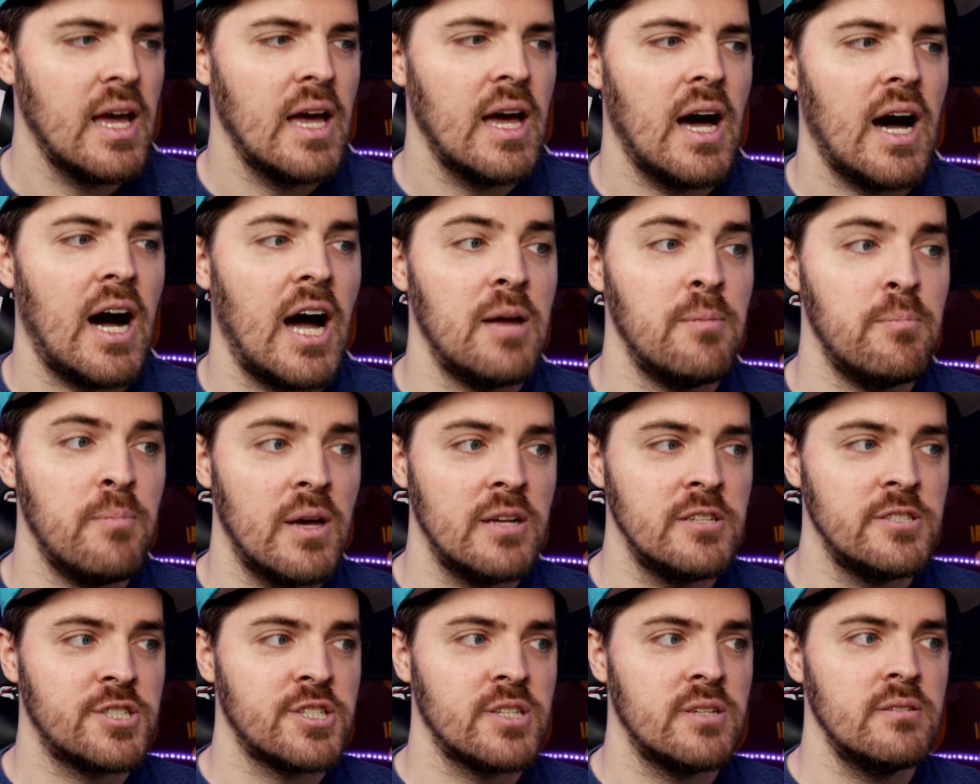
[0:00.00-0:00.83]
I
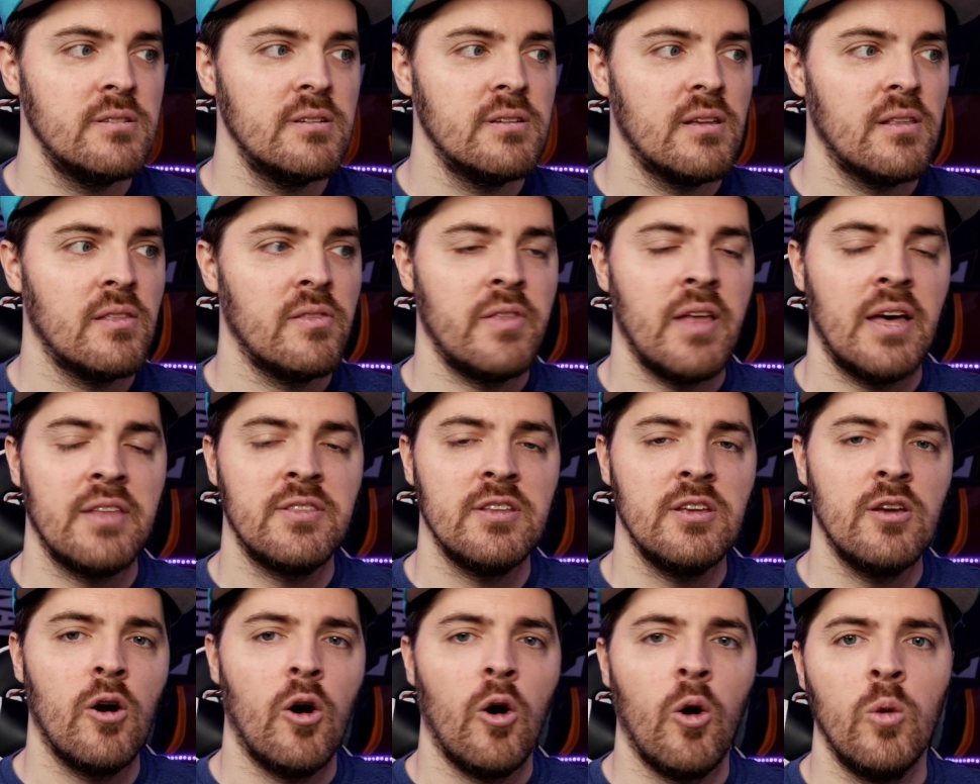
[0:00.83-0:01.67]
mentioned that
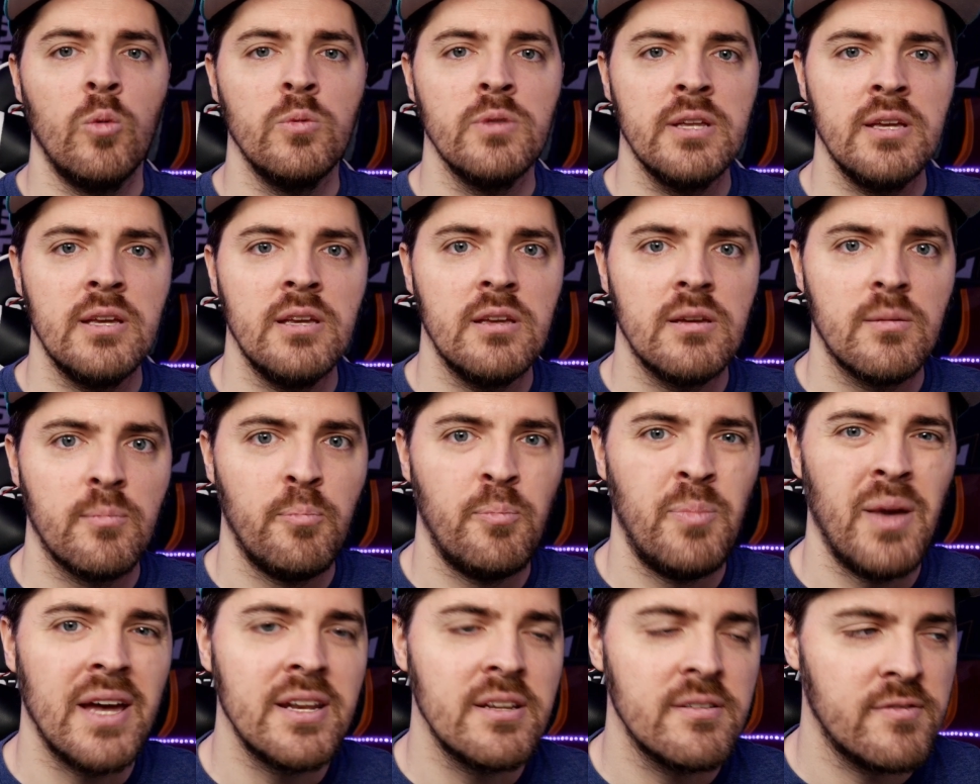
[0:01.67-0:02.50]
the only
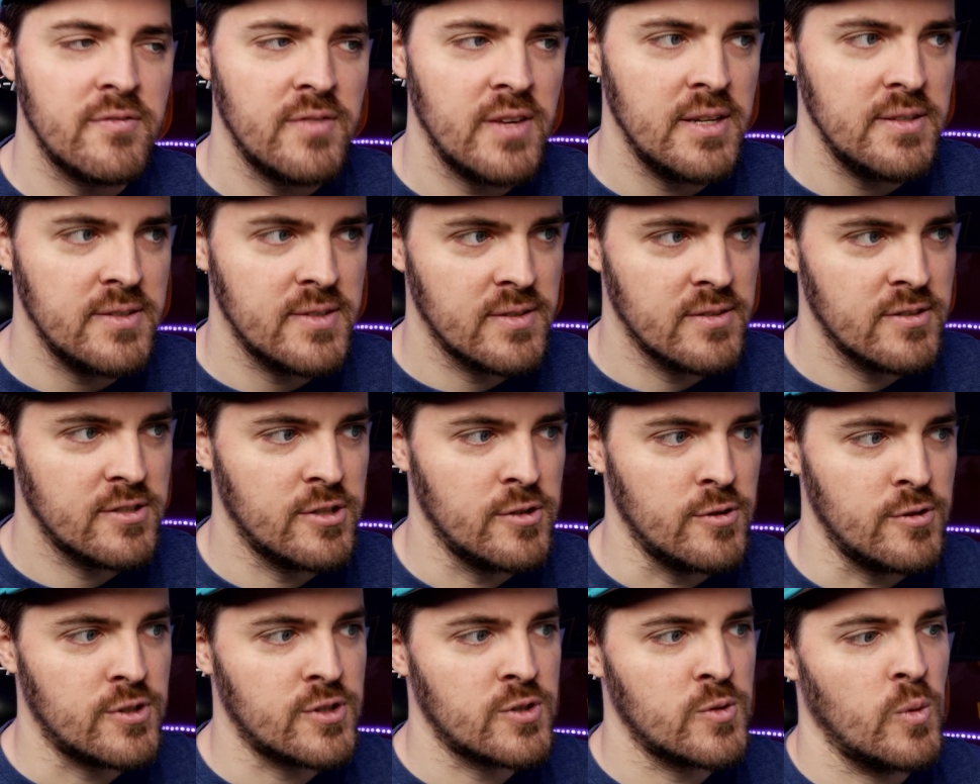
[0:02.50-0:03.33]
benefit to
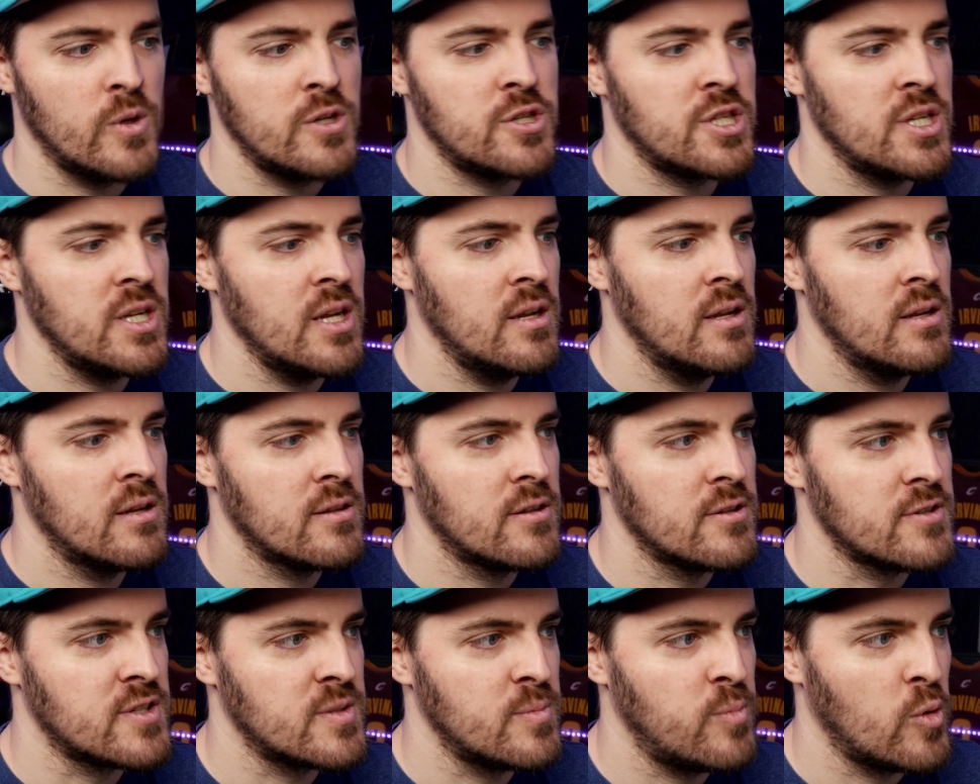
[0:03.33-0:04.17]
switching the
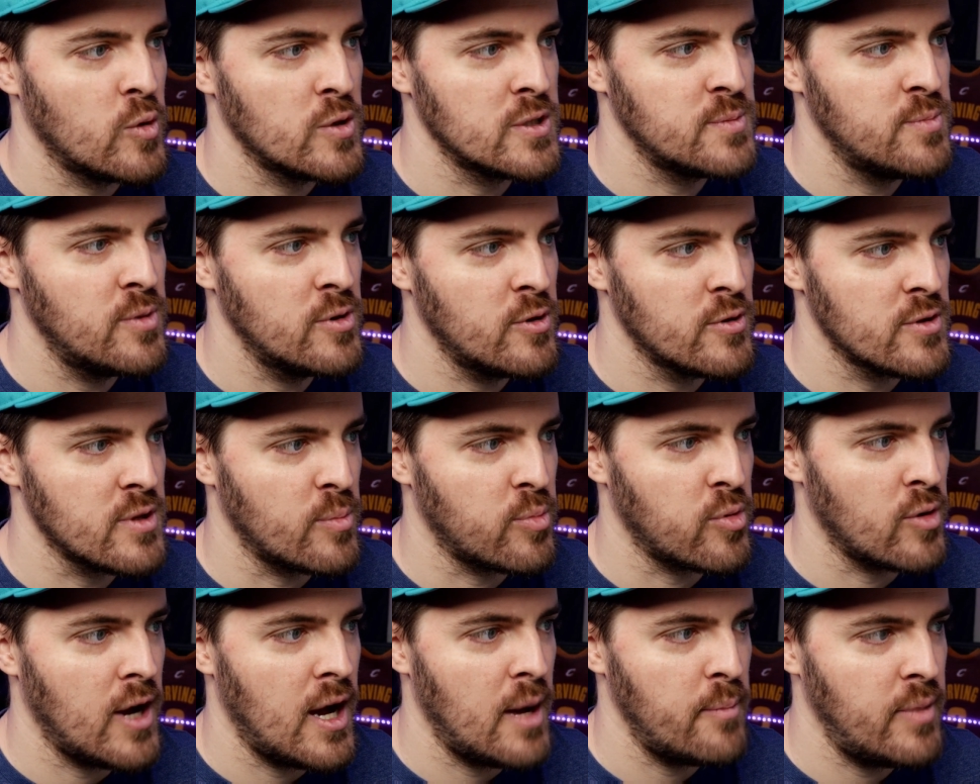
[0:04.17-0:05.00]
Sportsbook or the
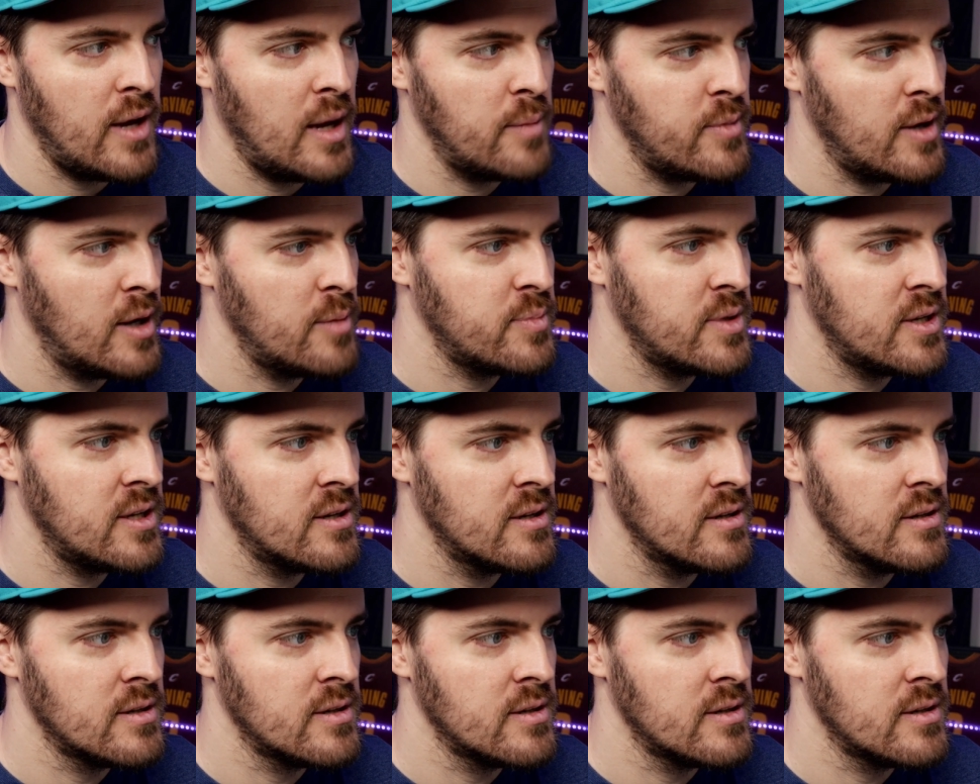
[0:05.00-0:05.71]
prop app up here